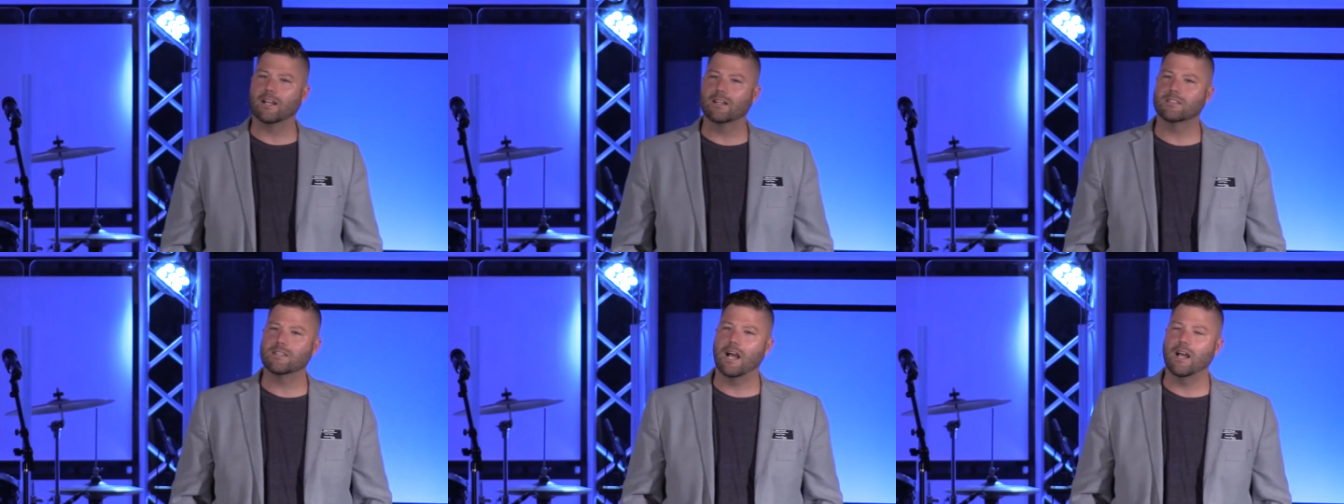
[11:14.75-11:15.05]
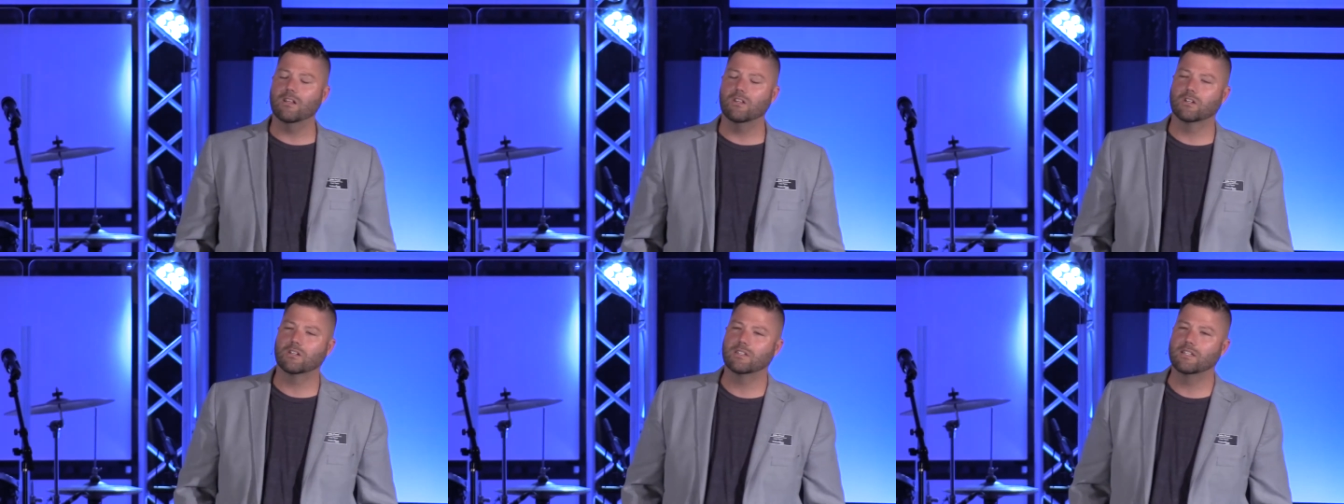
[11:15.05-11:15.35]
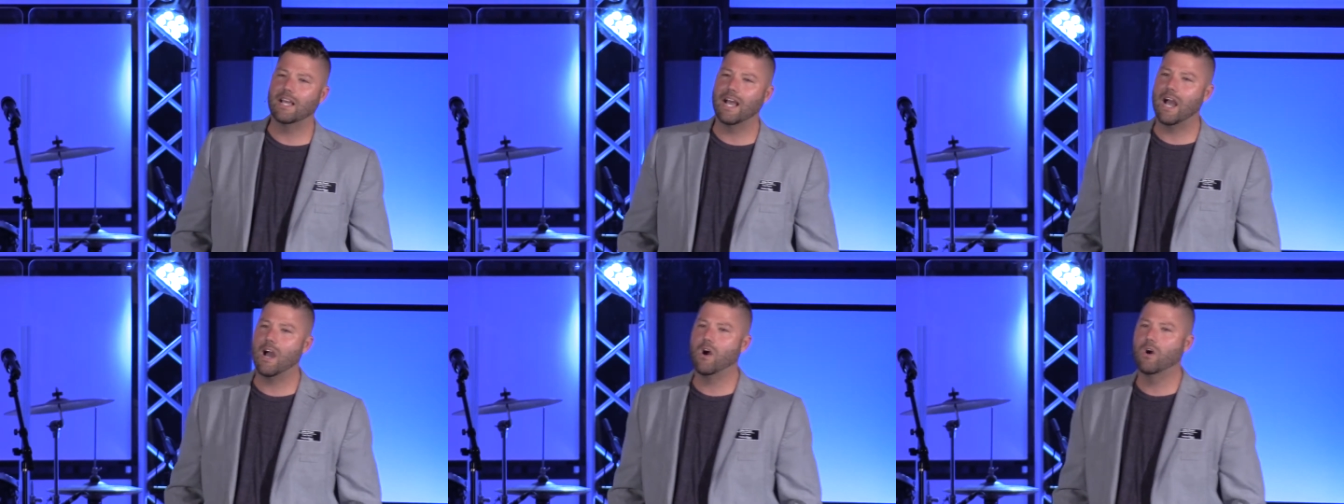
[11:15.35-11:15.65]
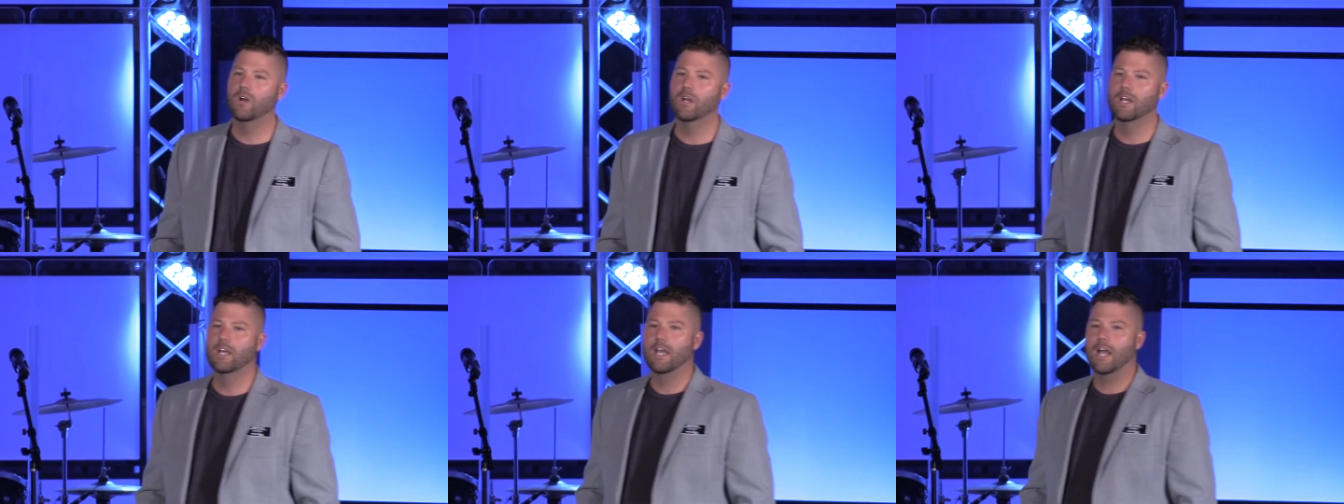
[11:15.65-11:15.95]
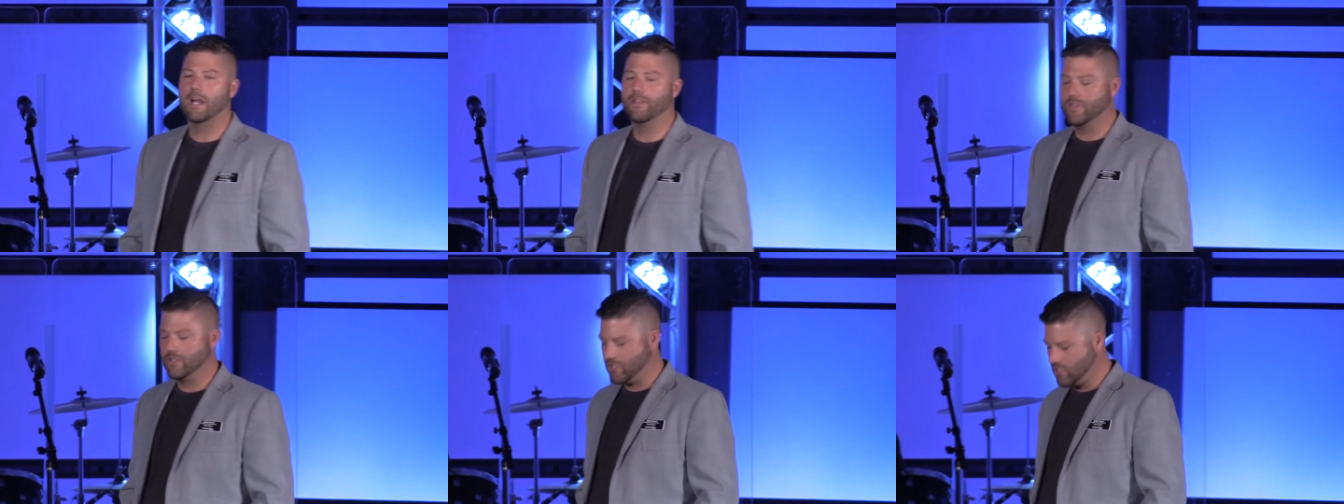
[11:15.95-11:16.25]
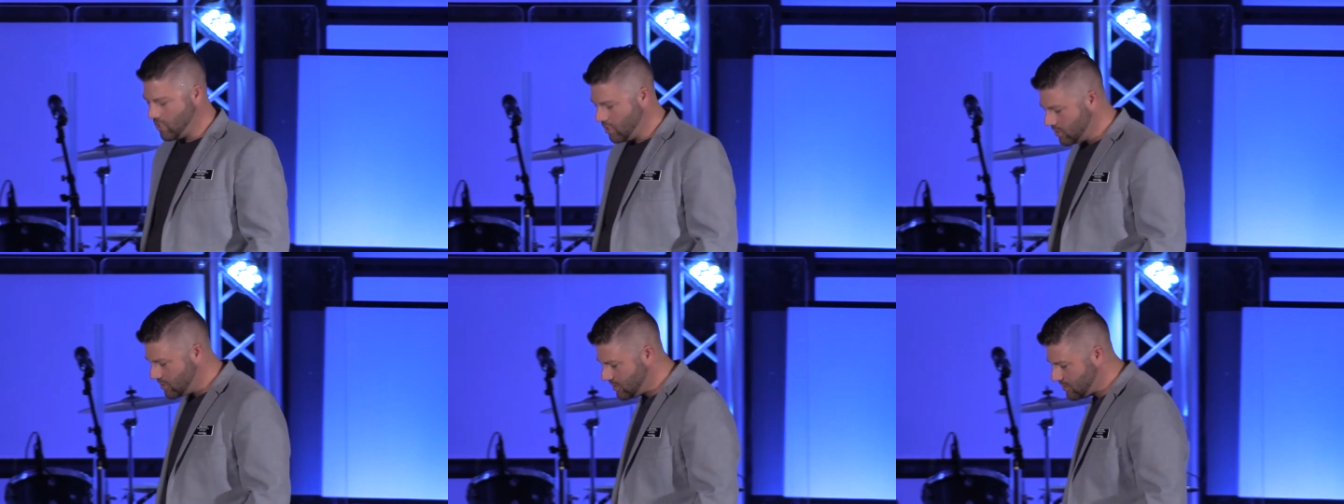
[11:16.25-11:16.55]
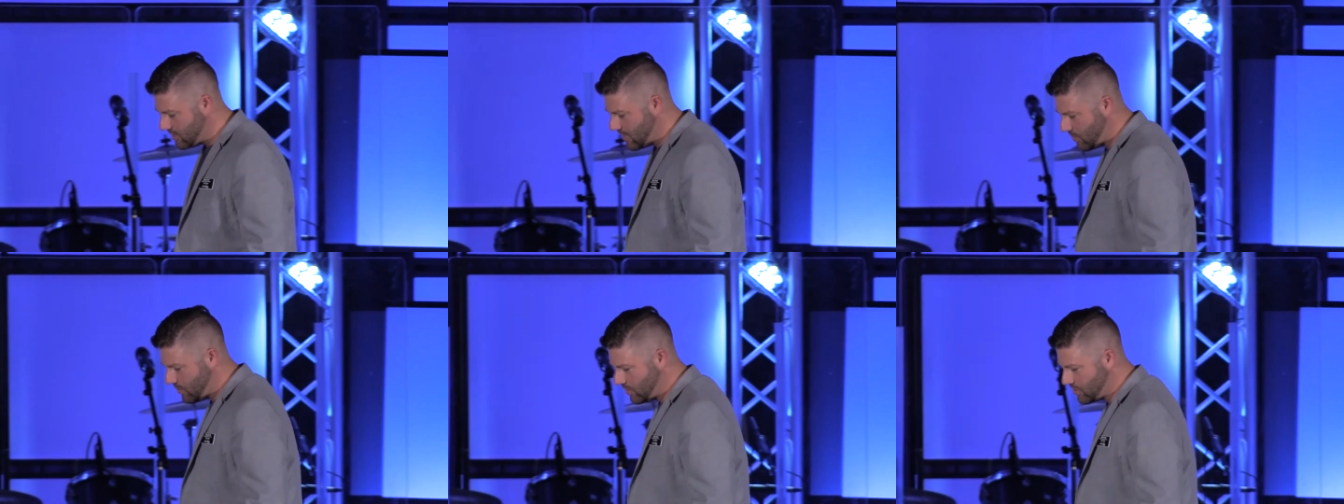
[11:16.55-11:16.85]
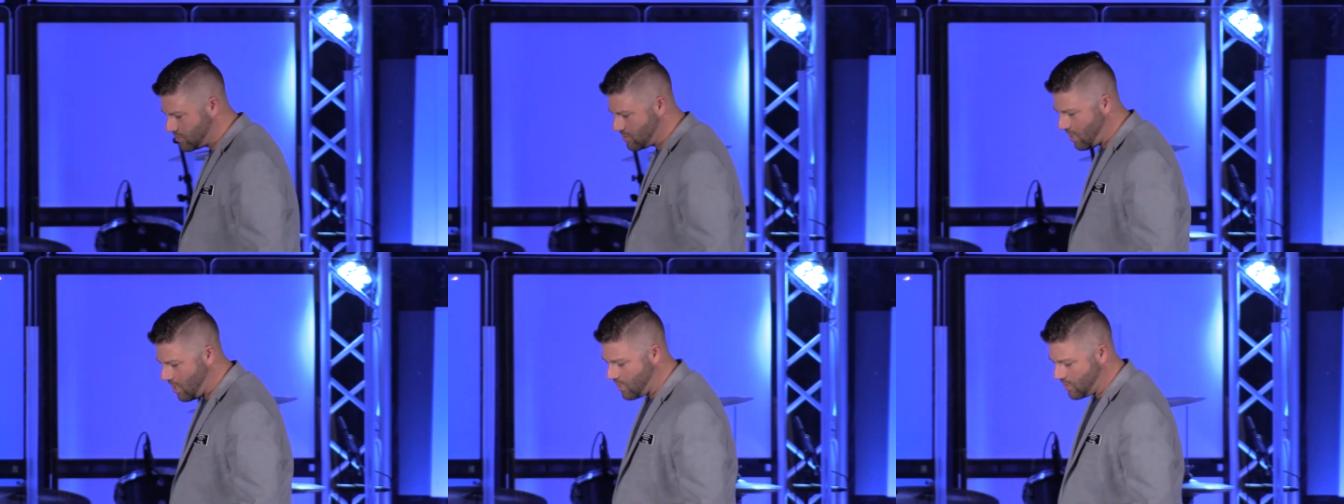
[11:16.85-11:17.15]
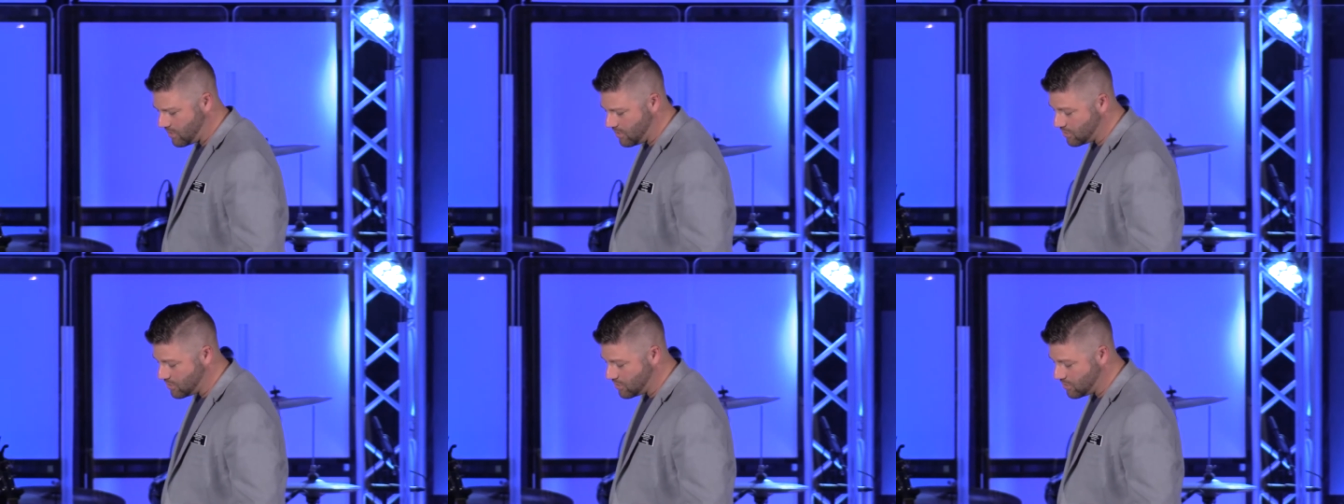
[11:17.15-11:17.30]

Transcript: because I look now at the churches that we're starting,